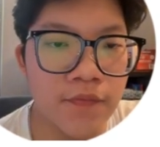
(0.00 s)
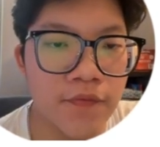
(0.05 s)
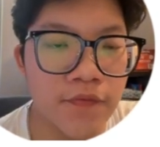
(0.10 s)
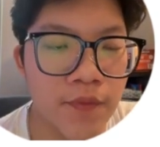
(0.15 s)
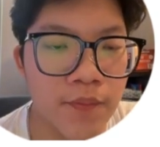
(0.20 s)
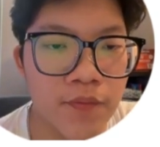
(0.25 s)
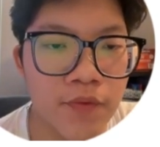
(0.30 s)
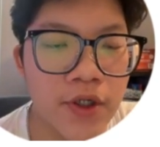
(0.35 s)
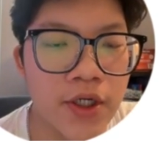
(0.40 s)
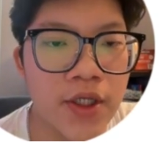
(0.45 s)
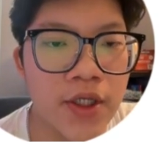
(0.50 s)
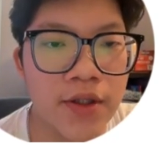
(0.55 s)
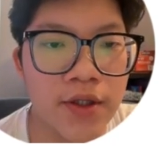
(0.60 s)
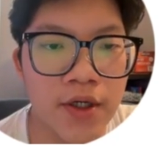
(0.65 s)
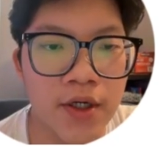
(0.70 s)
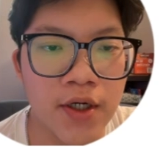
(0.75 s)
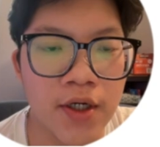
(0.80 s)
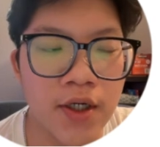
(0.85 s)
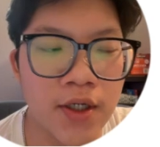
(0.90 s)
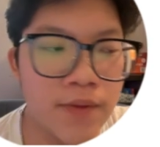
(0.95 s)
reading
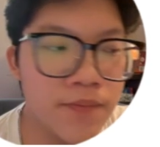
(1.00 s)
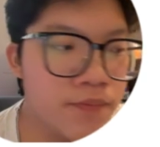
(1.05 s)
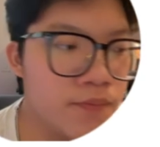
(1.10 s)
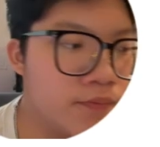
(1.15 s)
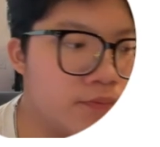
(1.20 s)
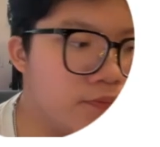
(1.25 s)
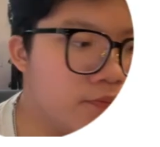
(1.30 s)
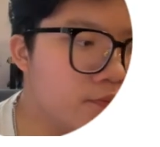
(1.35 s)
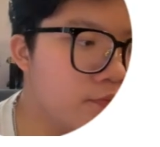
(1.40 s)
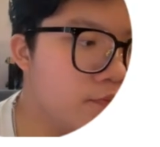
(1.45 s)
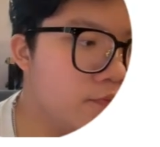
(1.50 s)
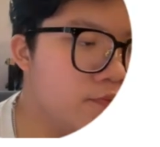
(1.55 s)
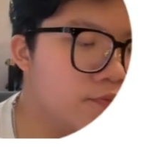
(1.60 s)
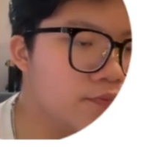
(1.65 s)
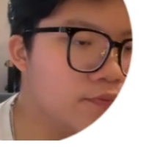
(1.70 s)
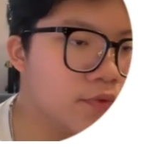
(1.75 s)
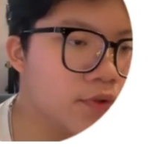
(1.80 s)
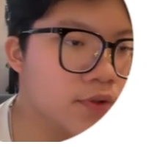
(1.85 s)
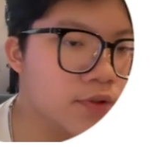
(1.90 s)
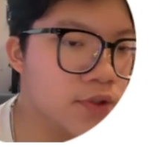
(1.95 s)
the
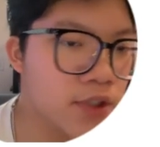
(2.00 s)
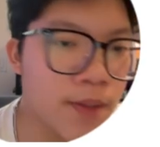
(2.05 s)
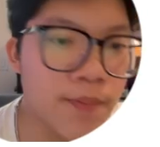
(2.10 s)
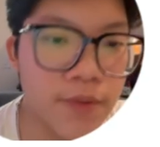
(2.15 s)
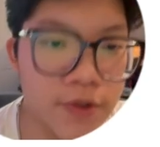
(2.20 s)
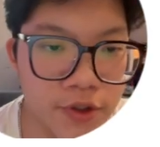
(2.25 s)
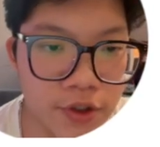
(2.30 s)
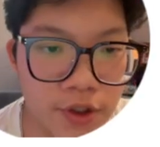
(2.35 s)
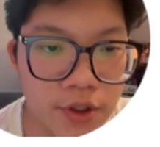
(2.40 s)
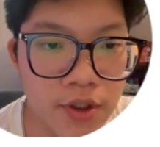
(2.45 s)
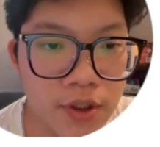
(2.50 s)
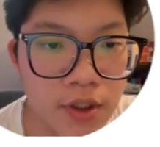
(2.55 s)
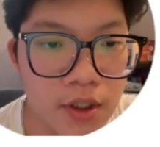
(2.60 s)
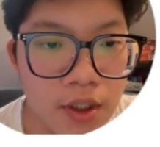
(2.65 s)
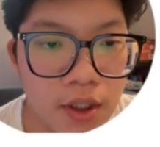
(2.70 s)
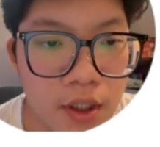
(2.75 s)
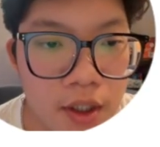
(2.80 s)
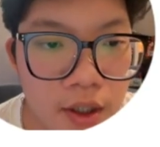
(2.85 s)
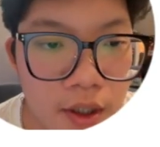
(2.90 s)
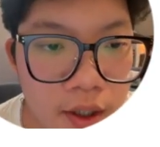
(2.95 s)
temperature.
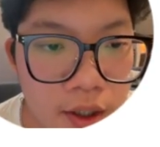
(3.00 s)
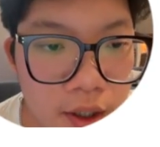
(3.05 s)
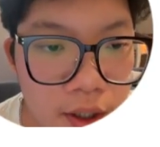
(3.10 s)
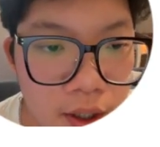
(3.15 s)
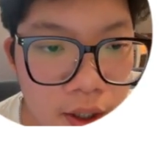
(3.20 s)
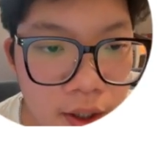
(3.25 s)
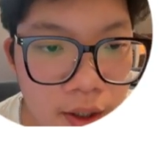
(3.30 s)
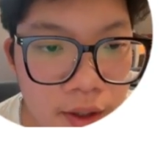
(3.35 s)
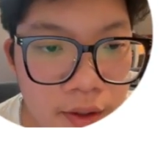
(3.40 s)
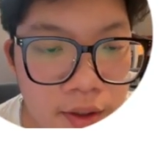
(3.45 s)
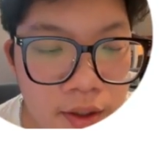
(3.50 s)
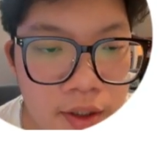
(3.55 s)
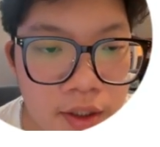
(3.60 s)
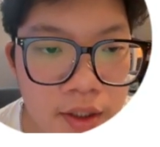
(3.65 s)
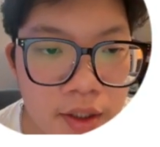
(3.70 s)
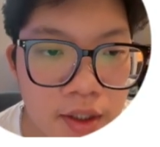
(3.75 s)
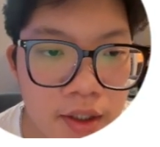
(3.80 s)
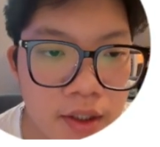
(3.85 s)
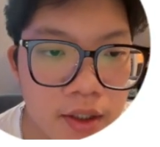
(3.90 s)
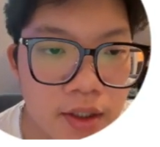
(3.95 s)
And
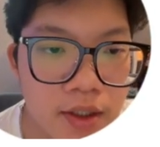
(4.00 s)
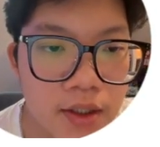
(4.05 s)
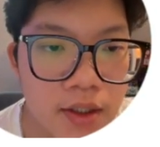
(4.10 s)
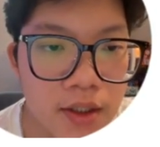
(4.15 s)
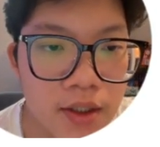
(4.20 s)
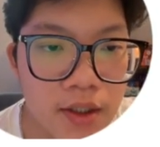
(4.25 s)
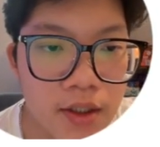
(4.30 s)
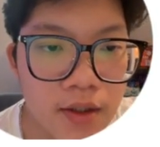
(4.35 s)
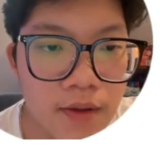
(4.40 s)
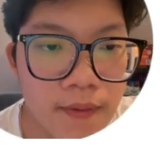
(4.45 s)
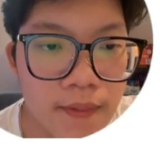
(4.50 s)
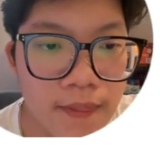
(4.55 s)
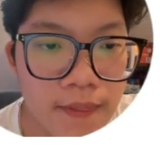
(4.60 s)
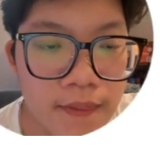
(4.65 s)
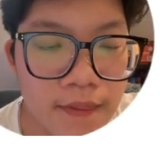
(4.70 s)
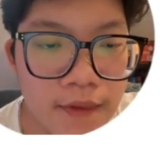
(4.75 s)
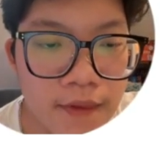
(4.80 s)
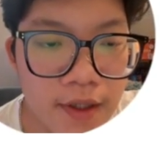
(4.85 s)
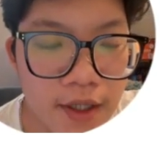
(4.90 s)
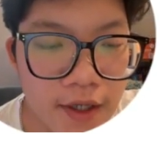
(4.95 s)
then
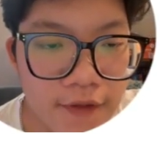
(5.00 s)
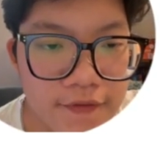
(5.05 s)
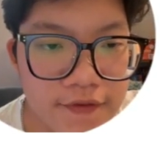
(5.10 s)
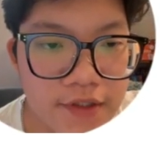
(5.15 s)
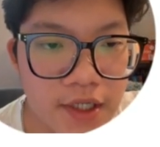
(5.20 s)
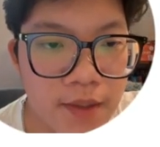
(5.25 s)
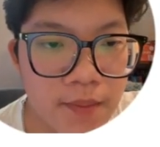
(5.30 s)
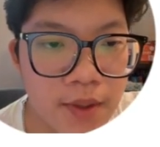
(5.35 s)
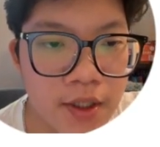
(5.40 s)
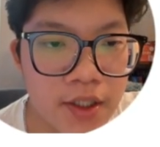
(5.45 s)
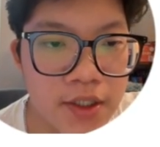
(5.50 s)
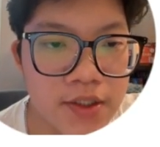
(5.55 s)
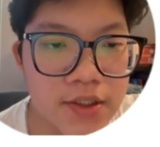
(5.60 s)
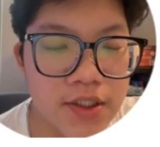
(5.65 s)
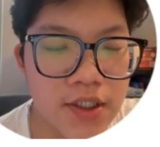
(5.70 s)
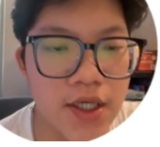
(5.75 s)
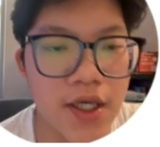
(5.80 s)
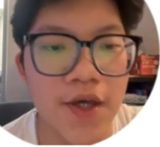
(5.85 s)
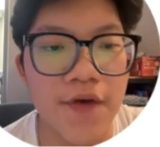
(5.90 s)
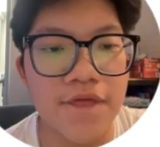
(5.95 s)
the if statement is
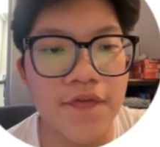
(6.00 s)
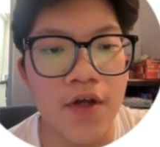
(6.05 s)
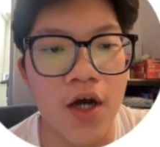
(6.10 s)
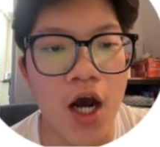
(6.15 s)
if the